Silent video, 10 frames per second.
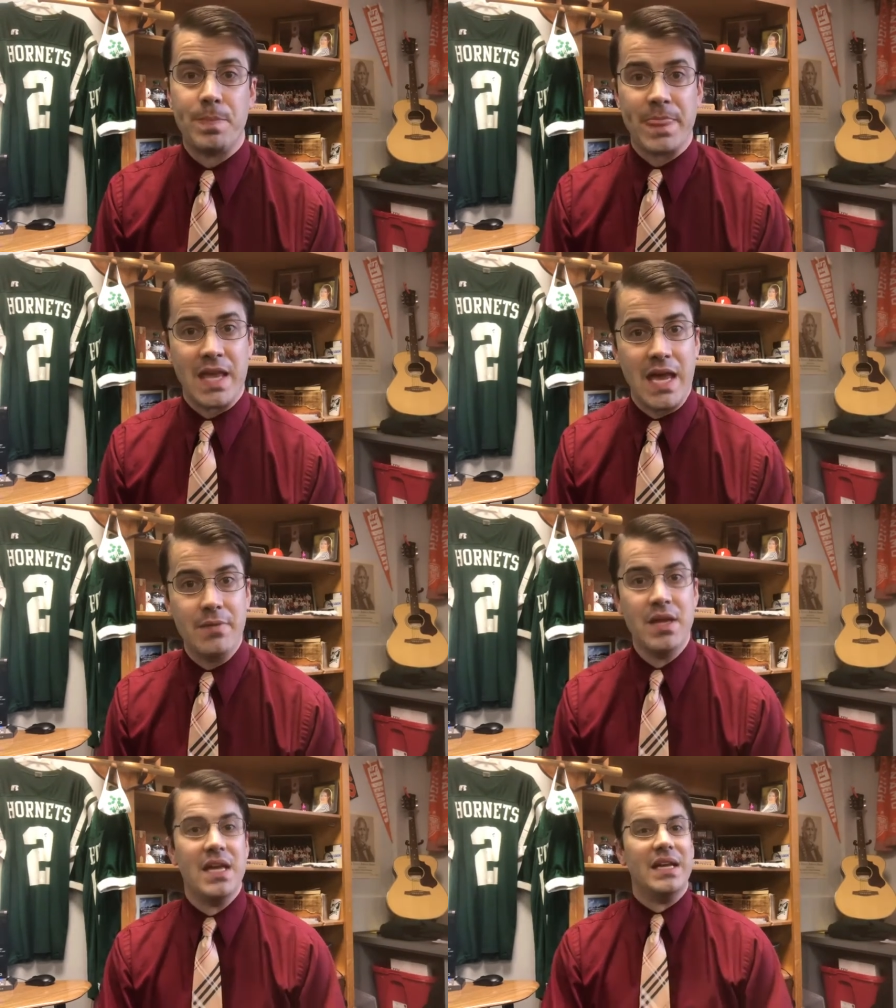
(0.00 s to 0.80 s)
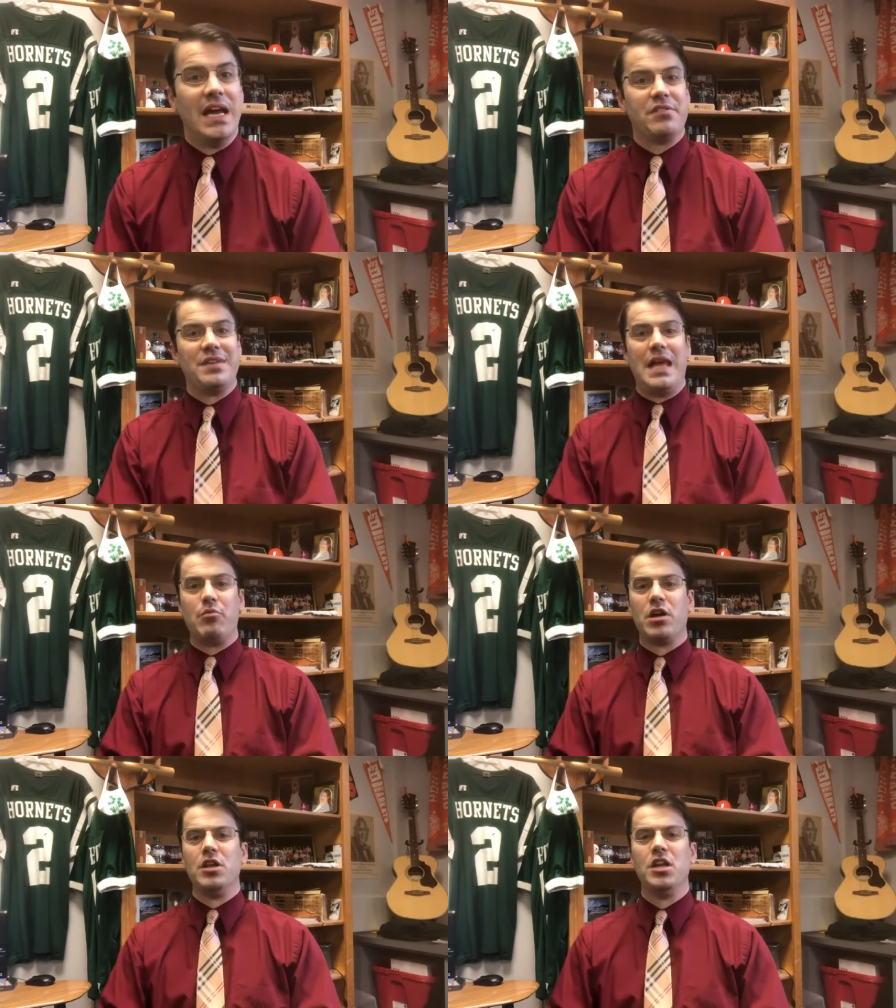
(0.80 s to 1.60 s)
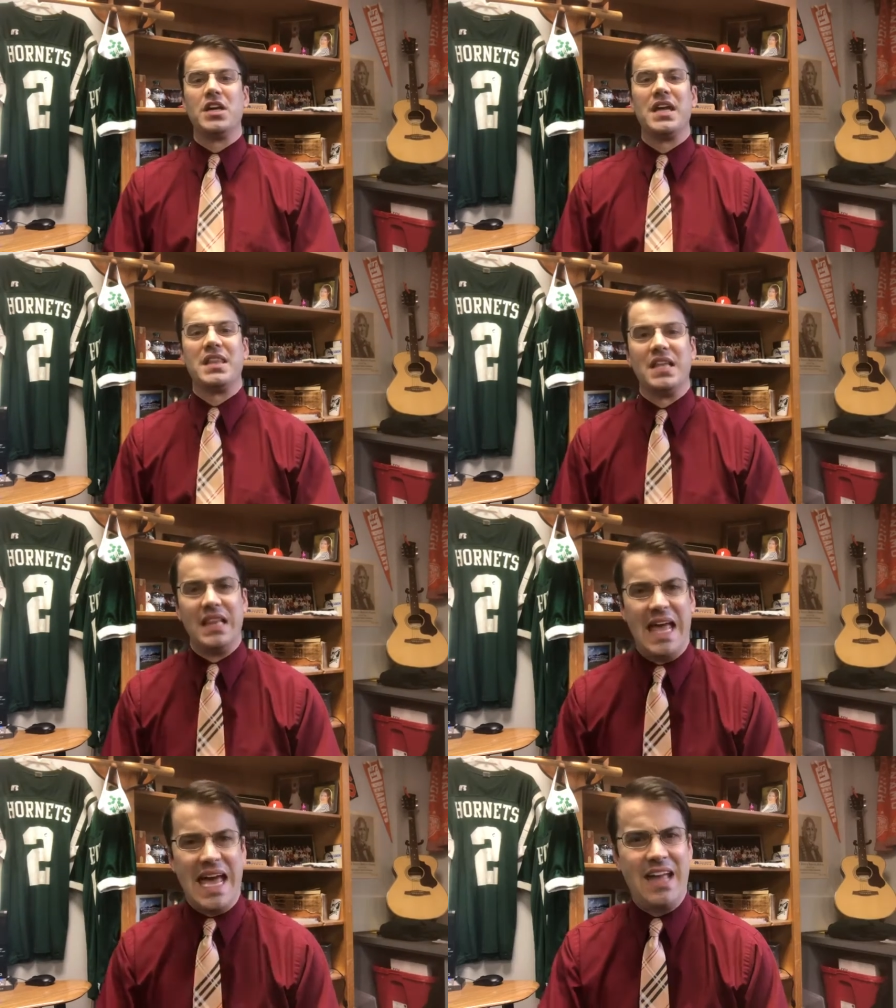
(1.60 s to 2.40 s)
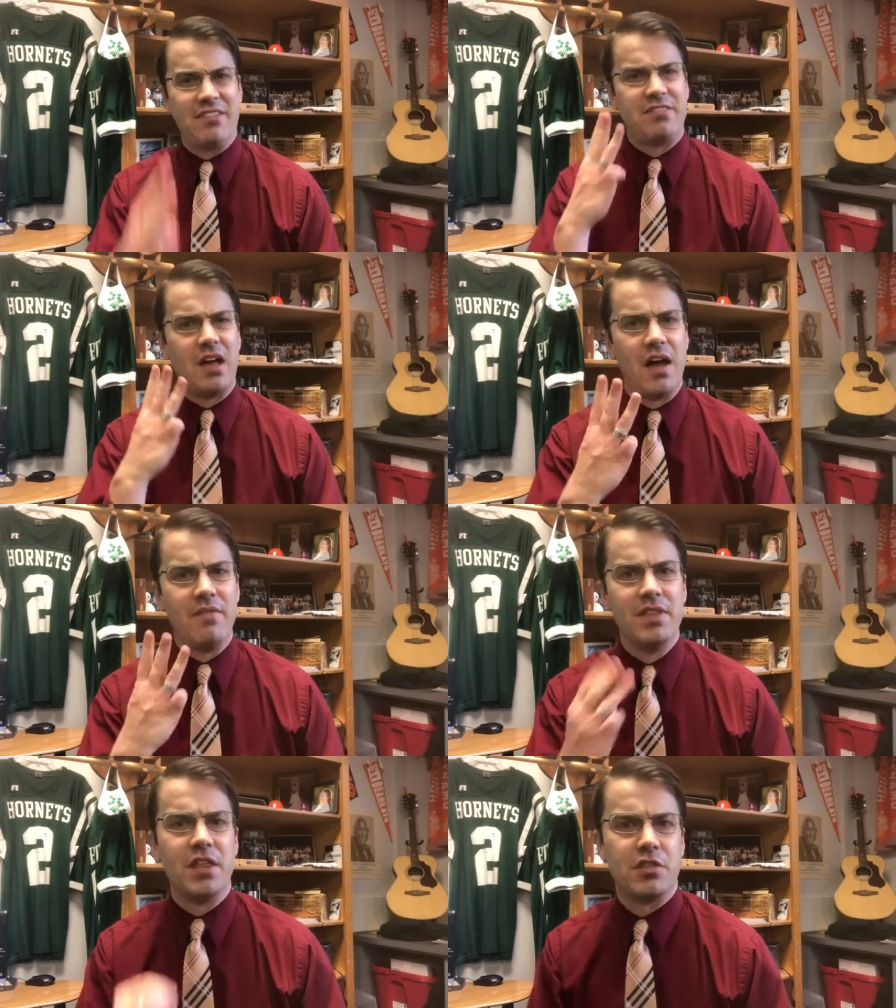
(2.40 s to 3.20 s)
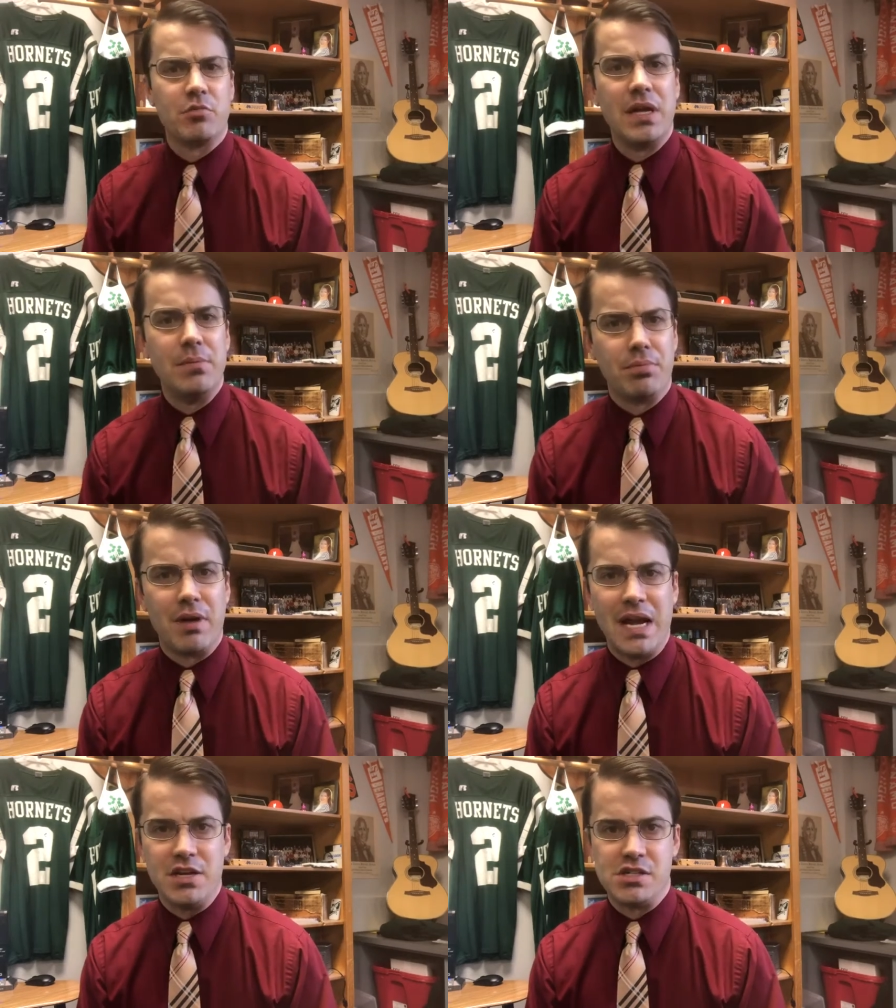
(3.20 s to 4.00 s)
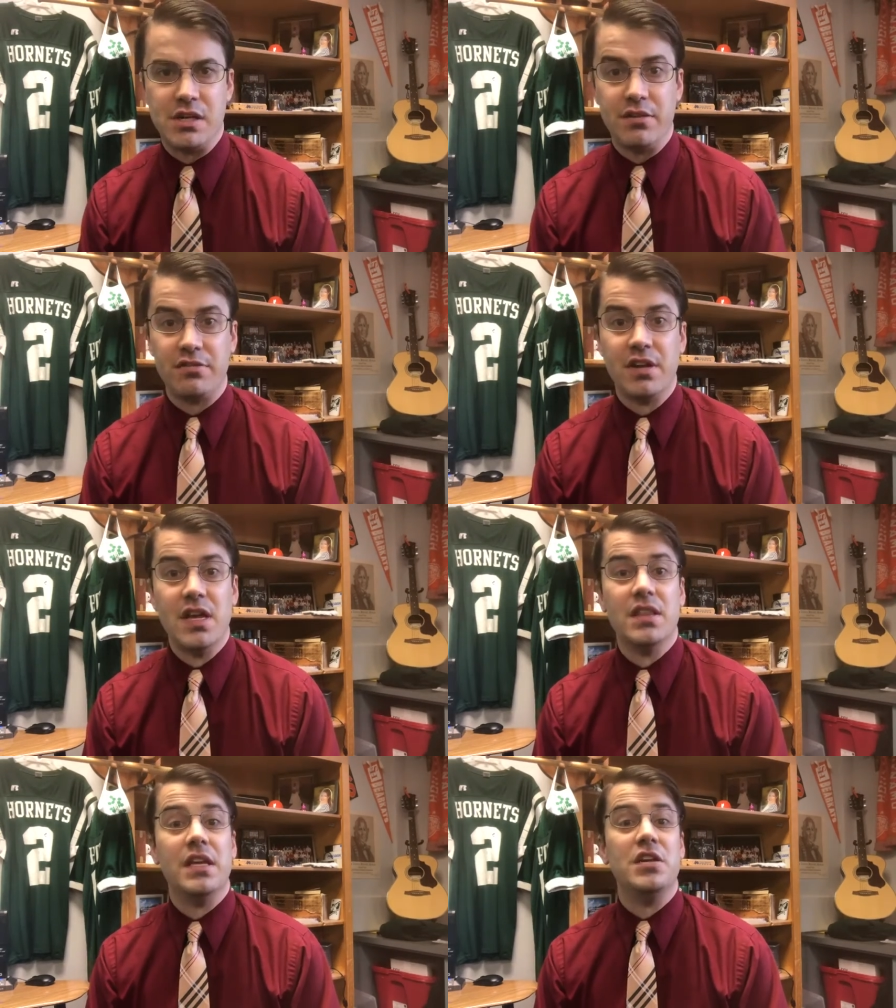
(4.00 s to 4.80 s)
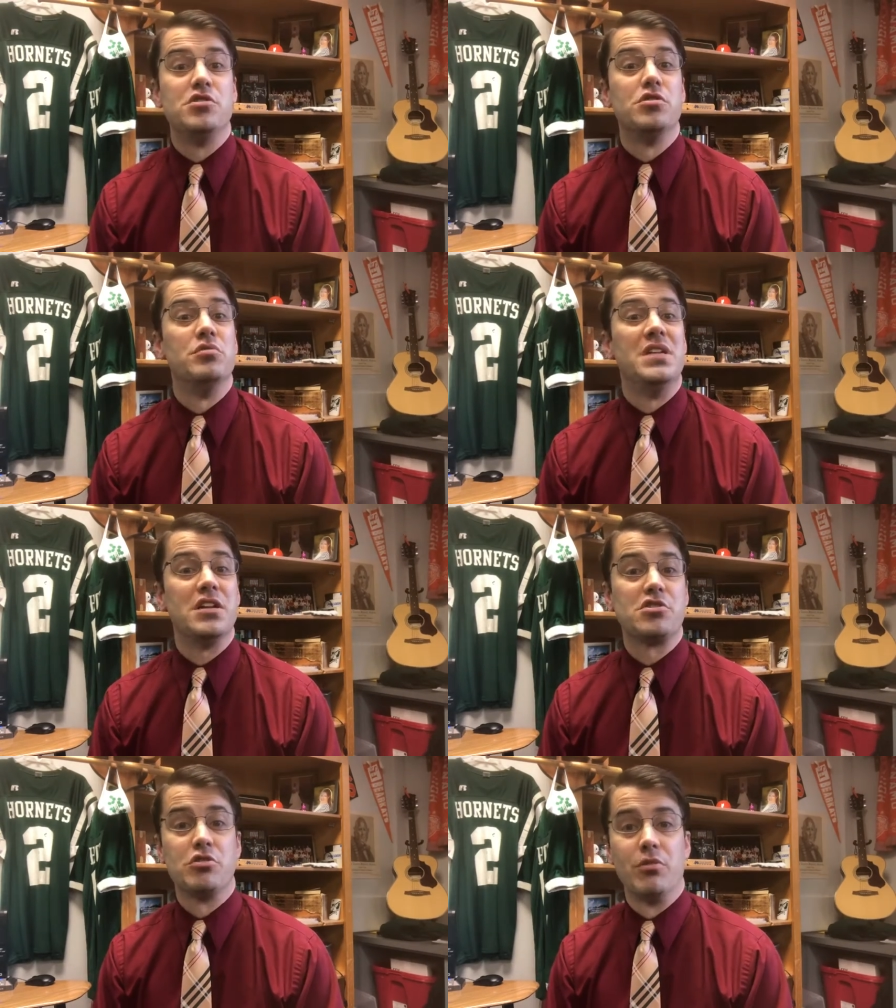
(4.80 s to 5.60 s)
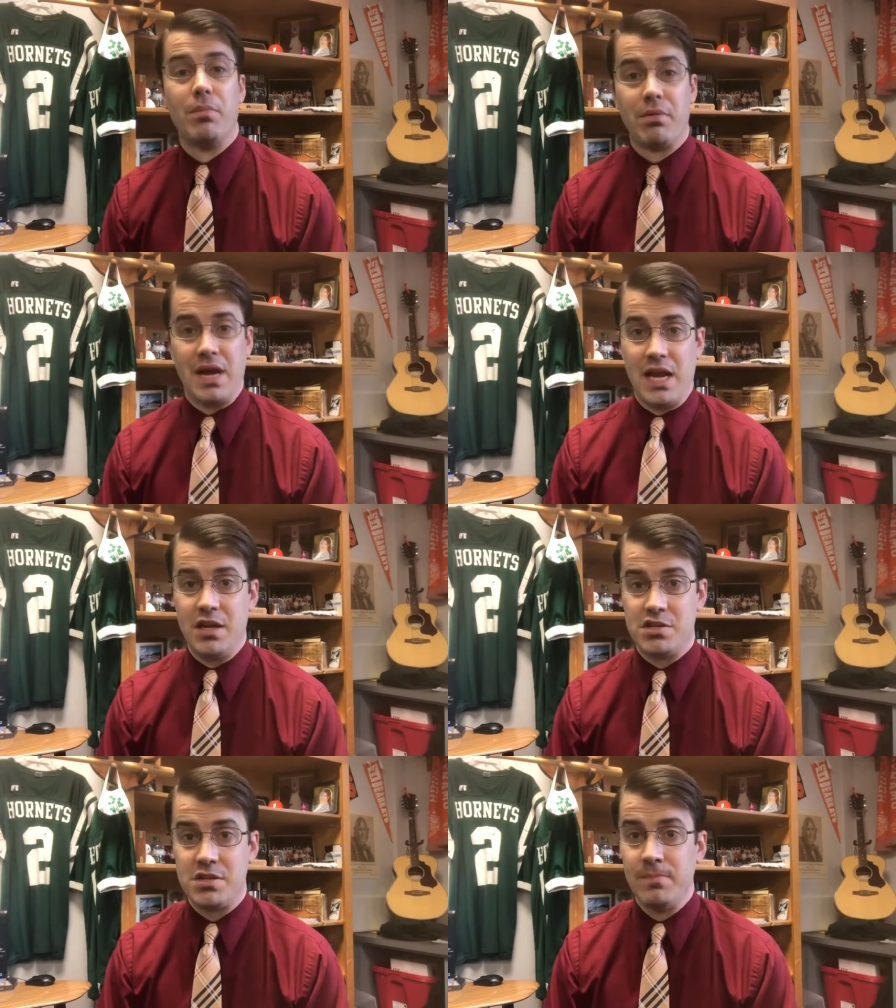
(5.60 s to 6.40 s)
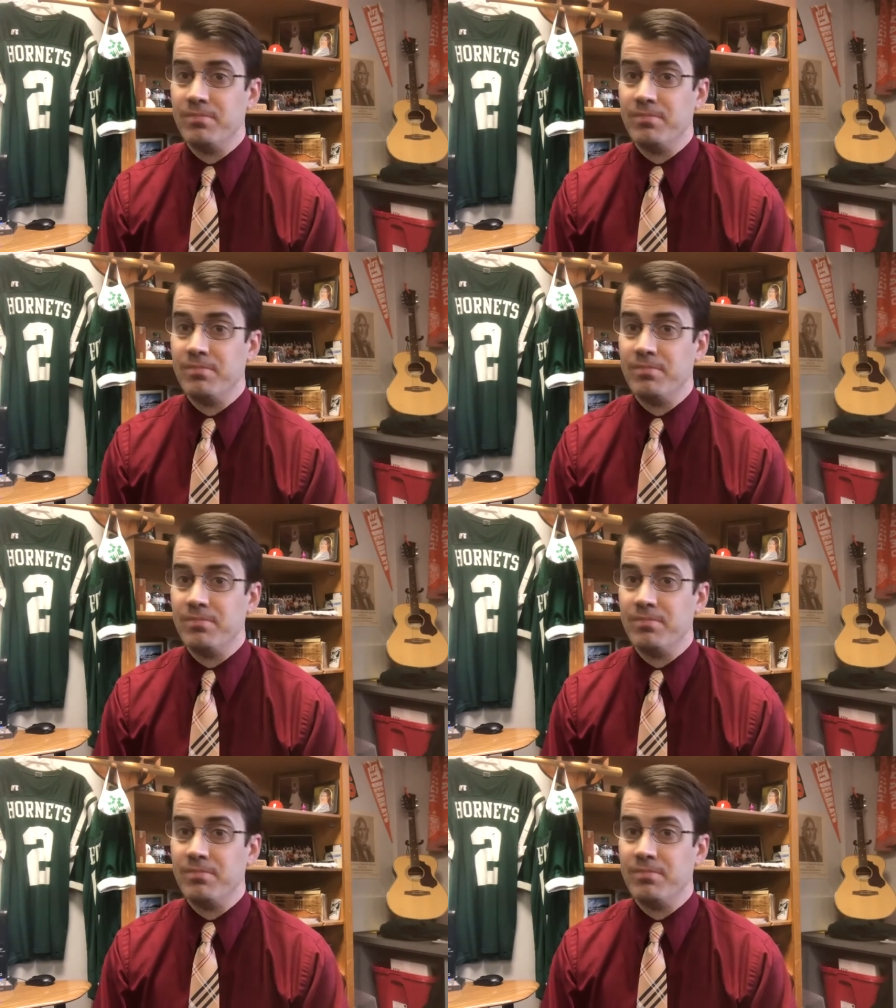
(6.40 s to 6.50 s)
Okay, now today we're going to look at the last of the three branches, the judicial branch,